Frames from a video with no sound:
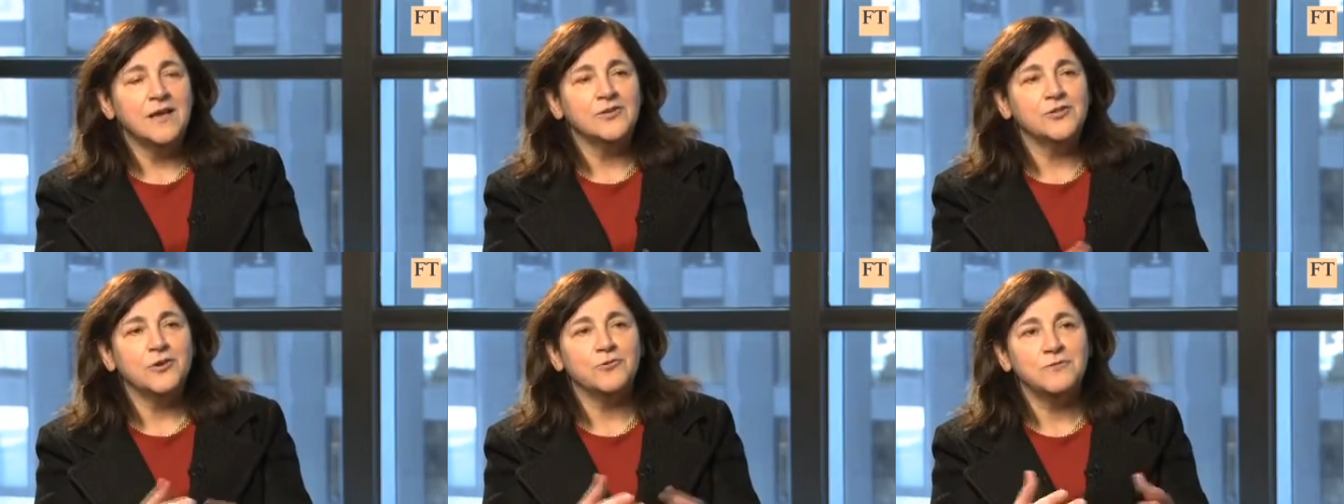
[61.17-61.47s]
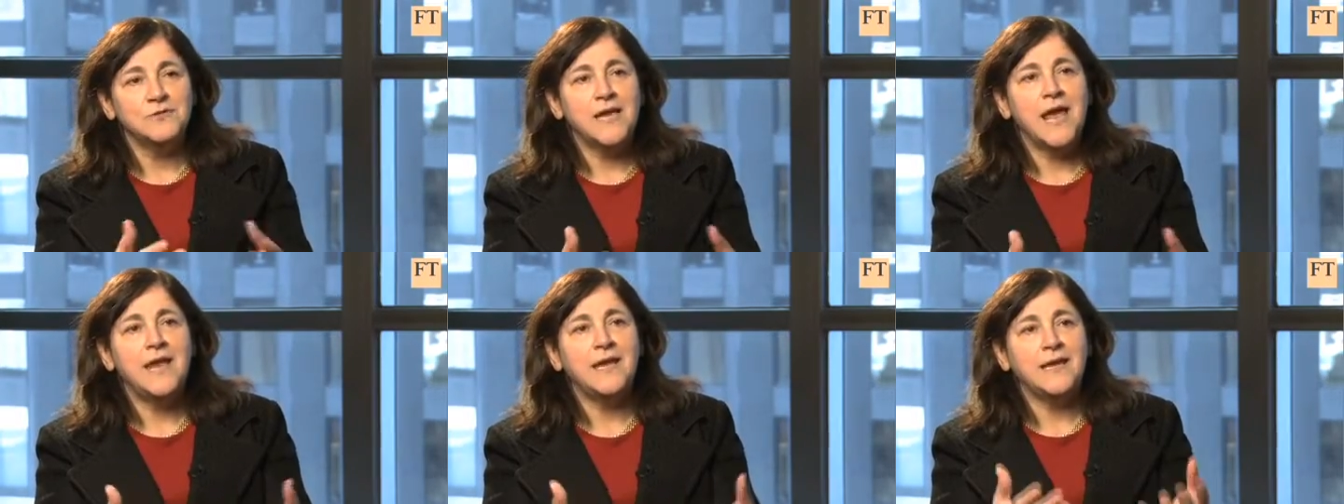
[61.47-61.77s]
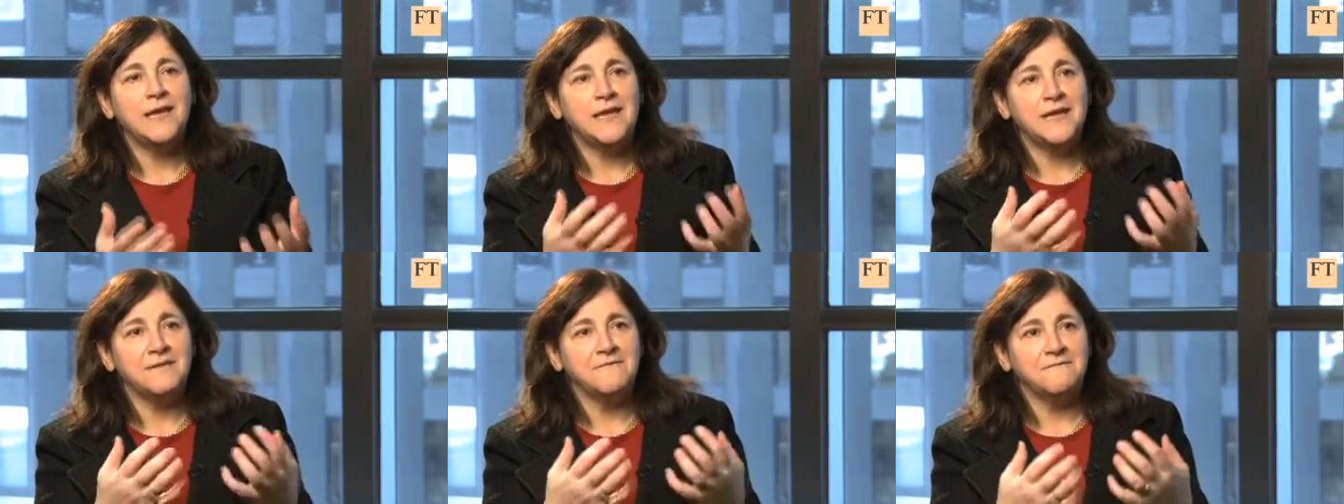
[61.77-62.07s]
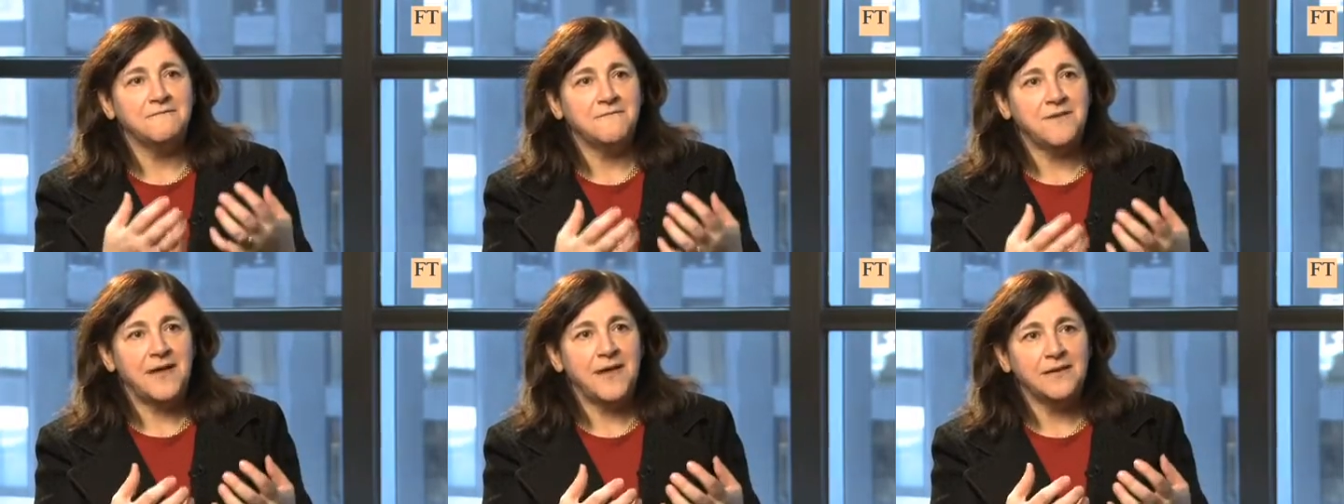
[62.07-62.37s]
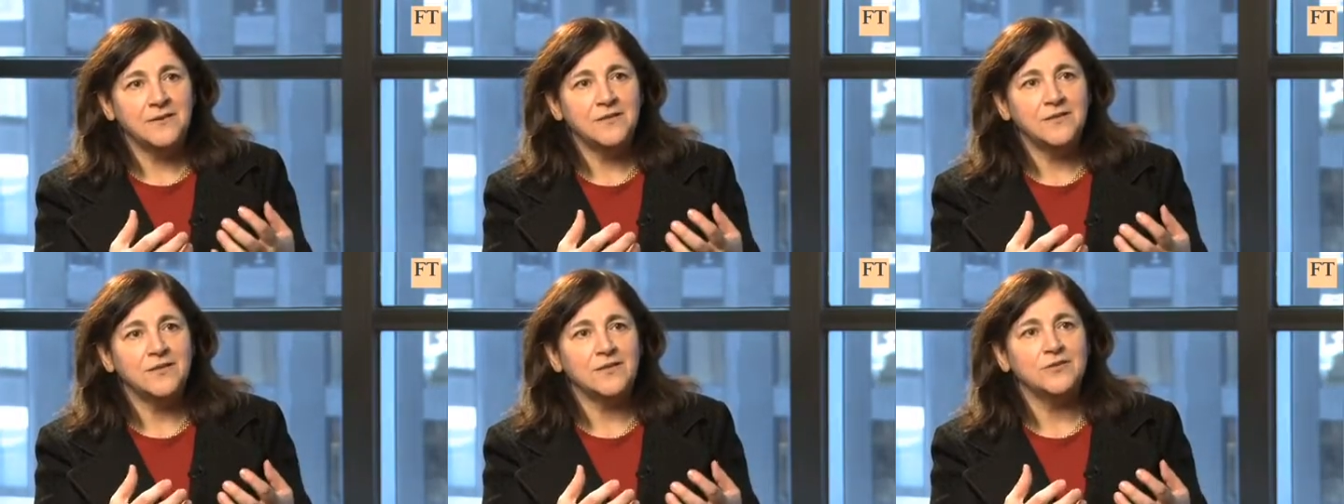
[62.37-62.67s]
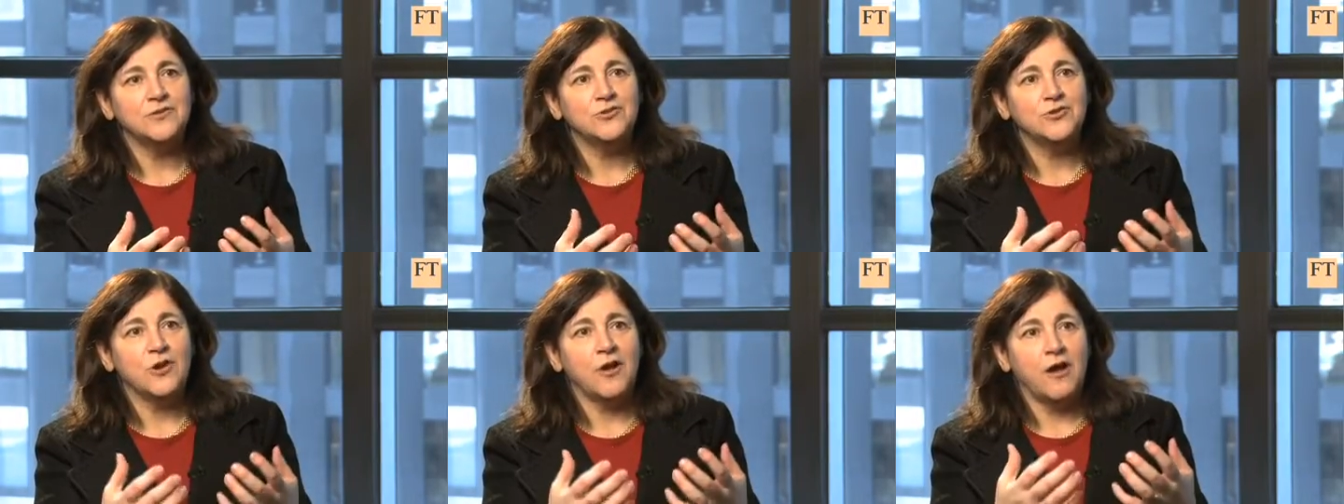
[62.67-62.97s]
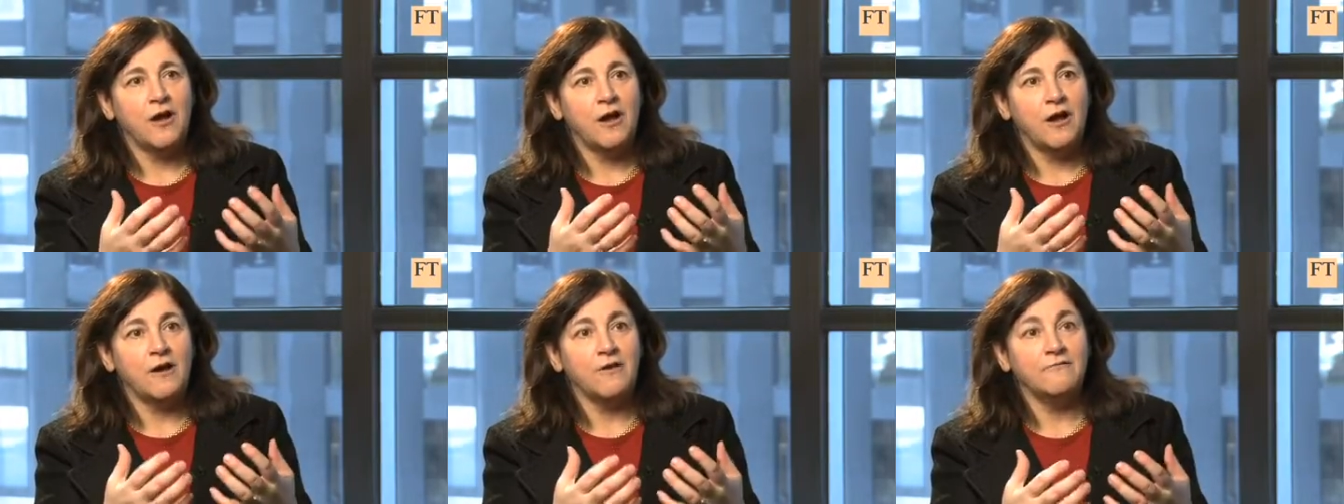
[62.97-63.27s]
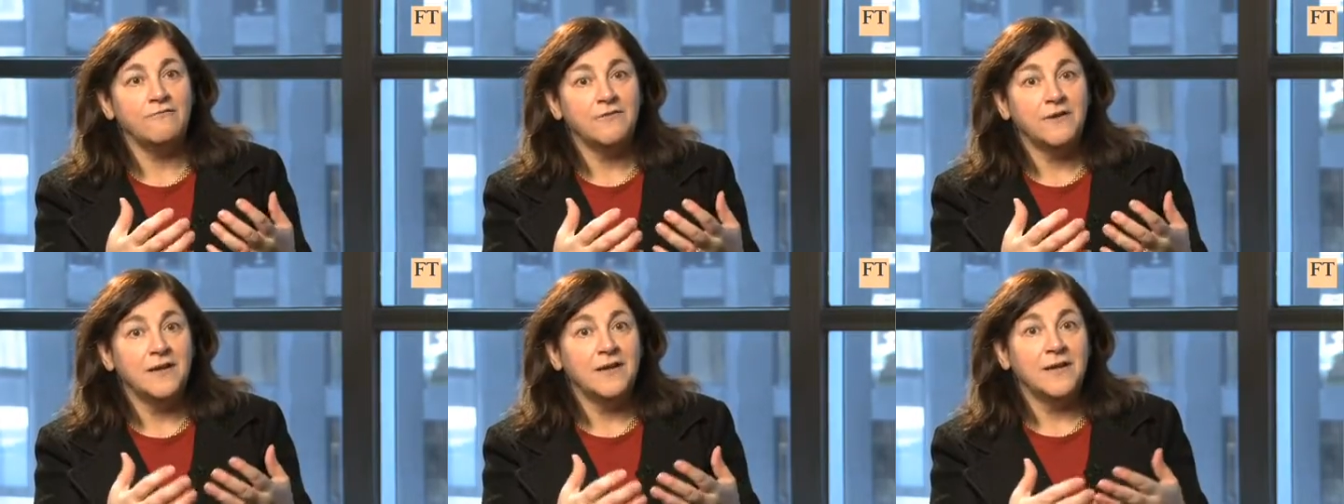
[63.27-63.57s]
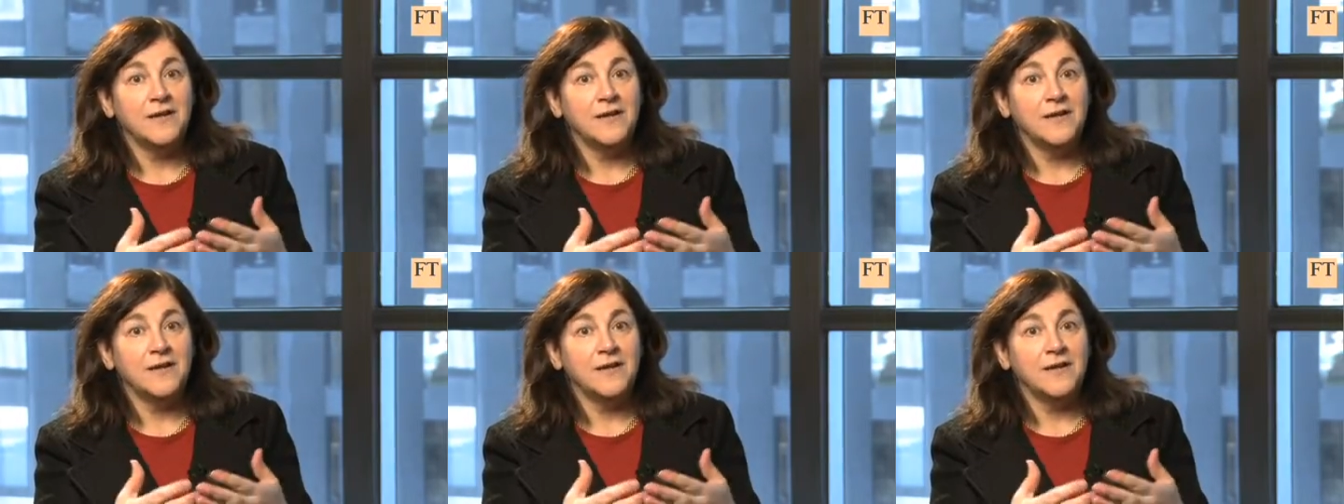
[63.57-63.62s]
So taking advantage of